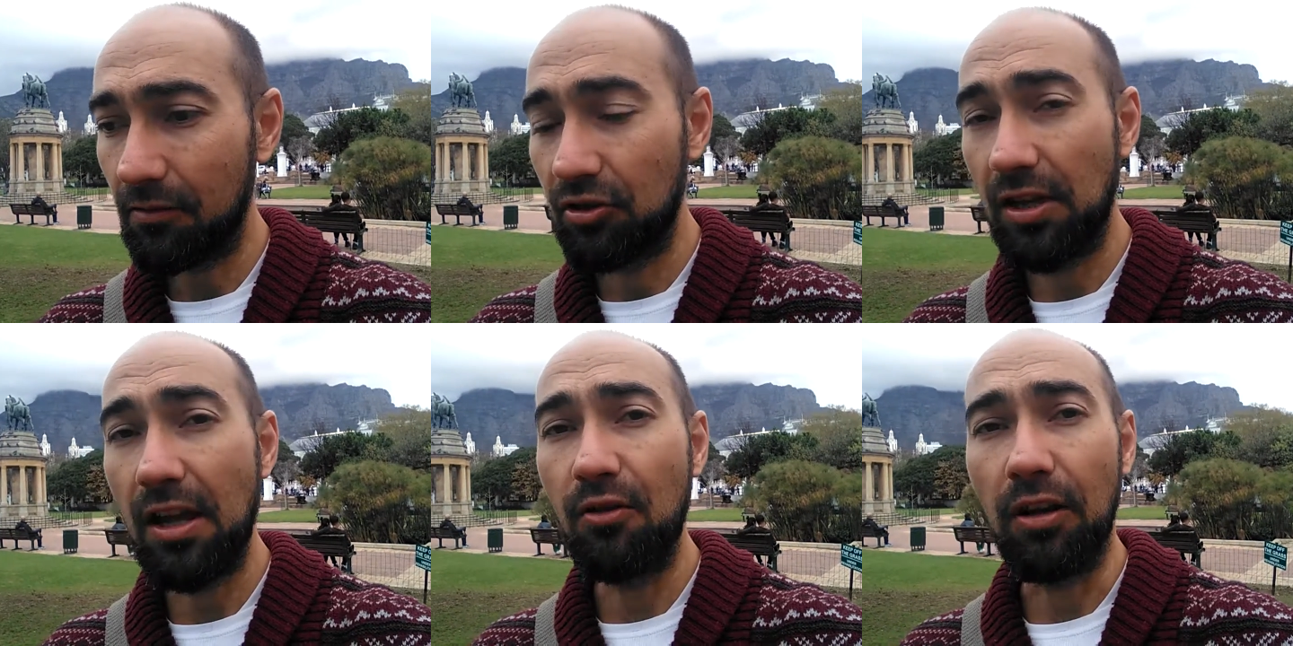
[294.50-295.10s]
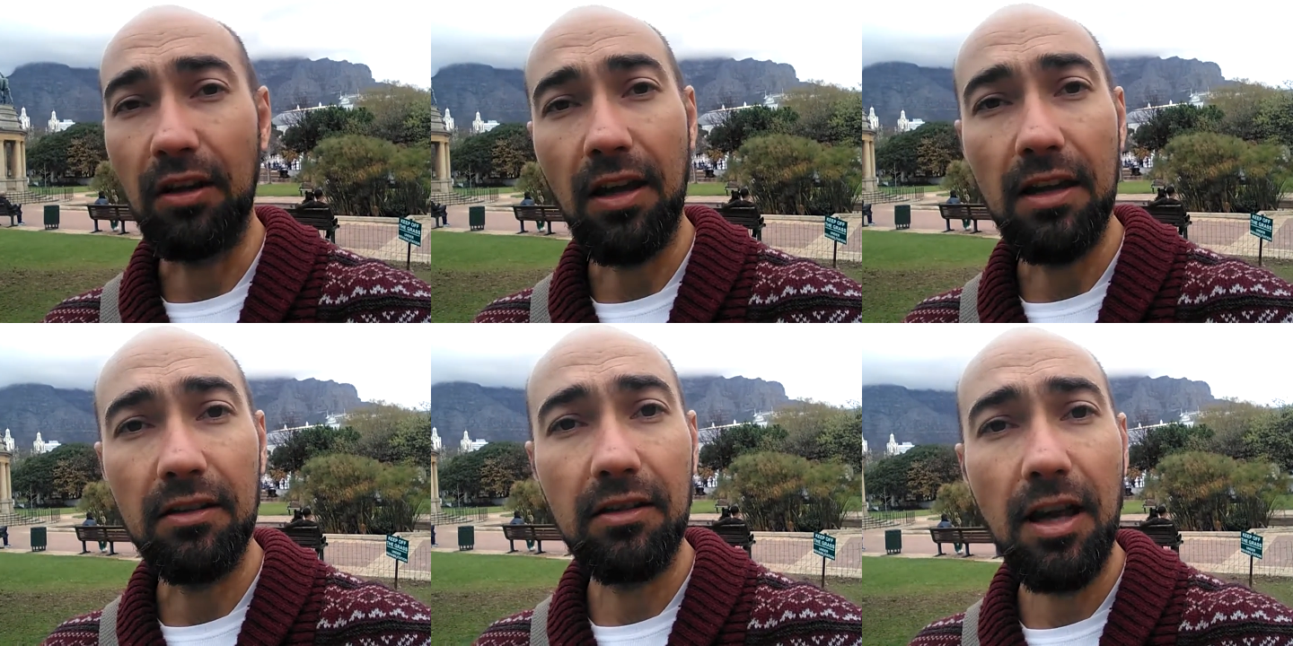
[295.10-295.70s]
sharing
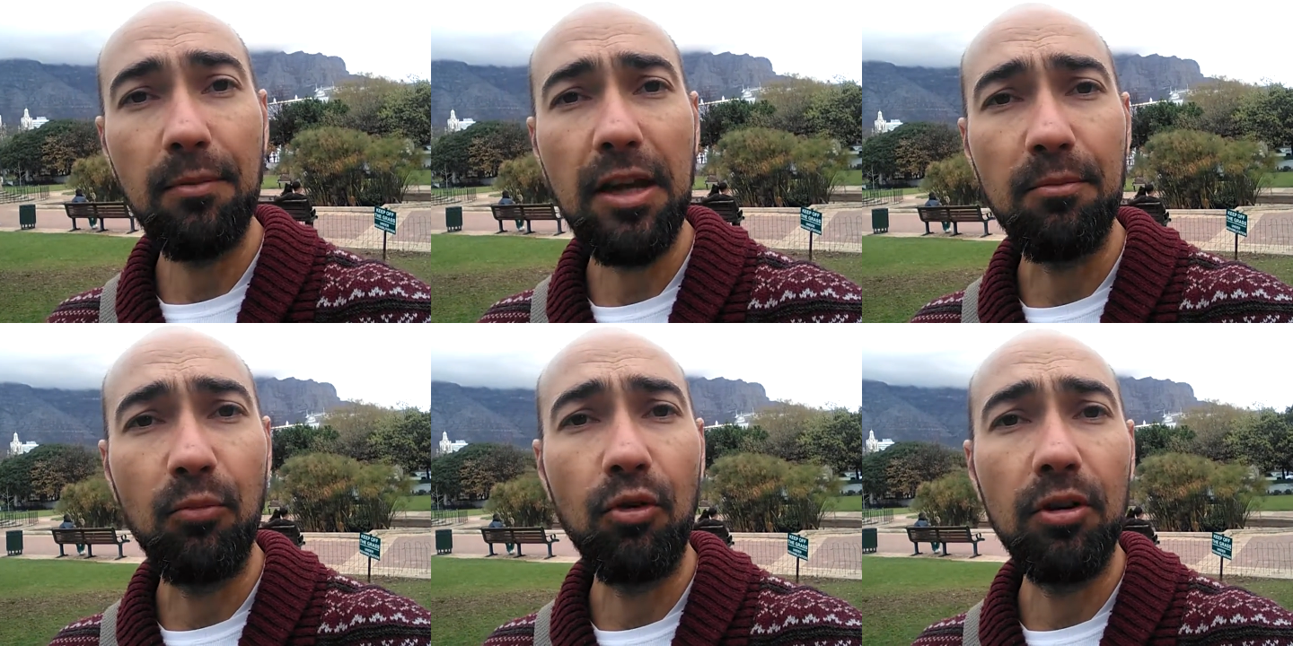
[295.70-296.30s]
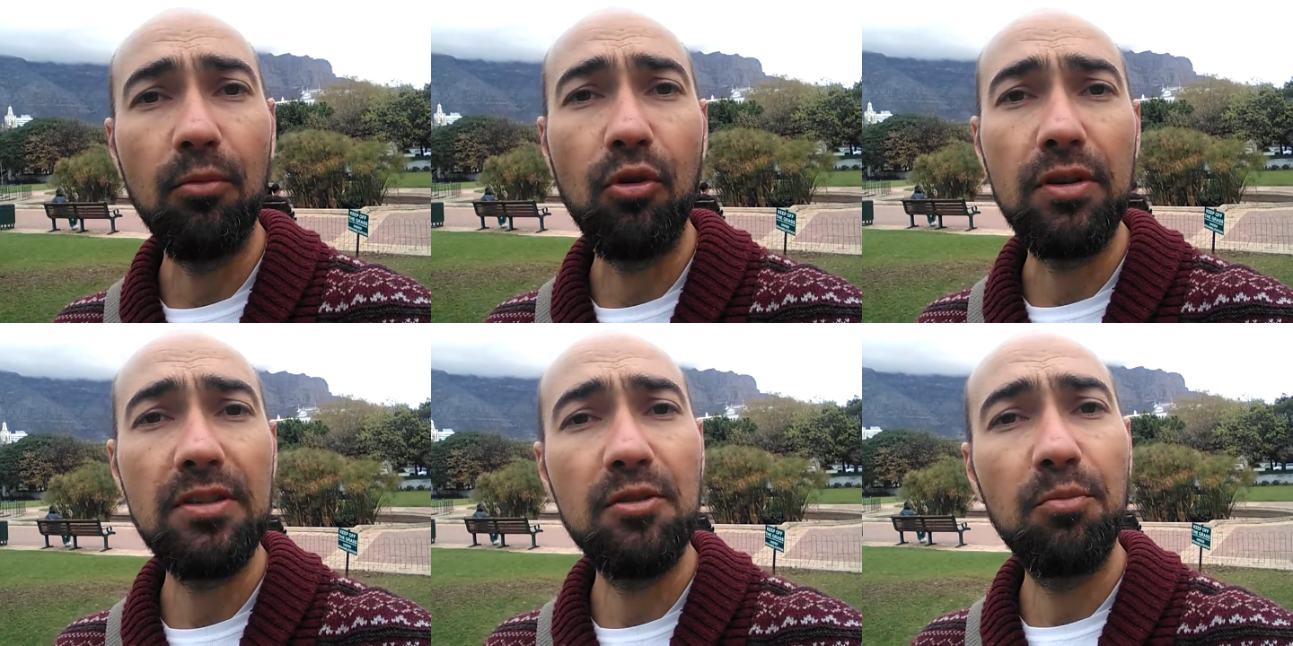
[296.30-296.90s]
and coming up more and more
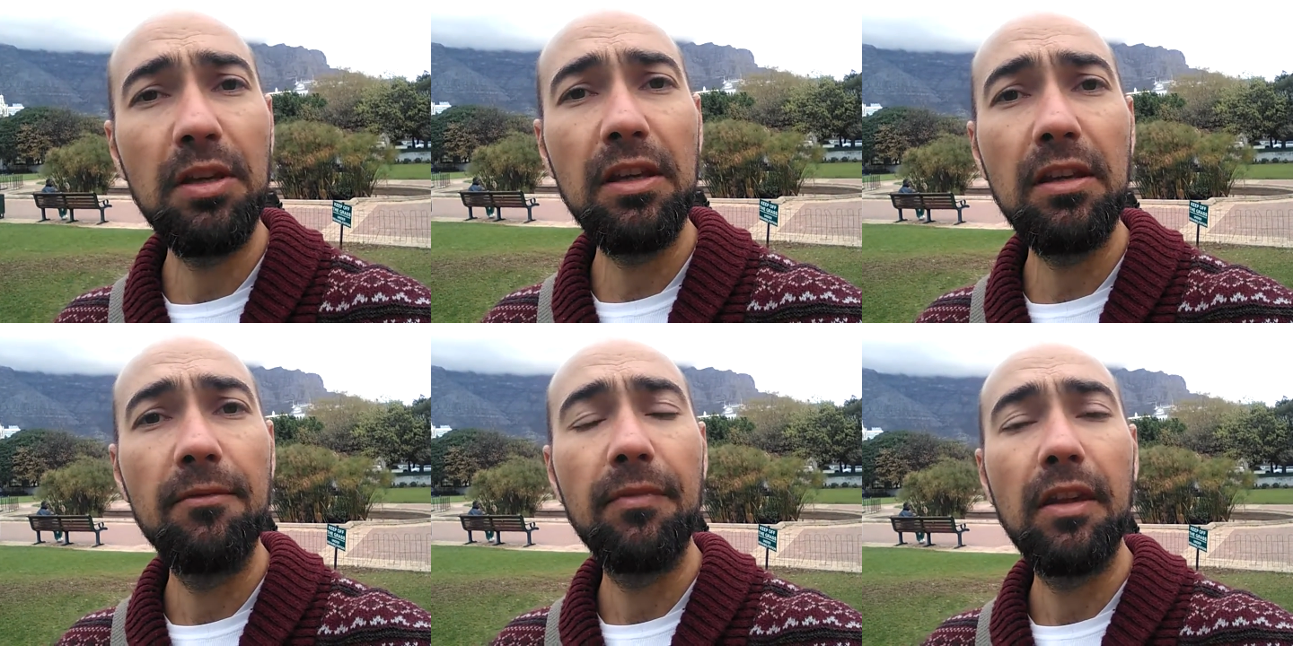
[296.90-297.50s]
is to be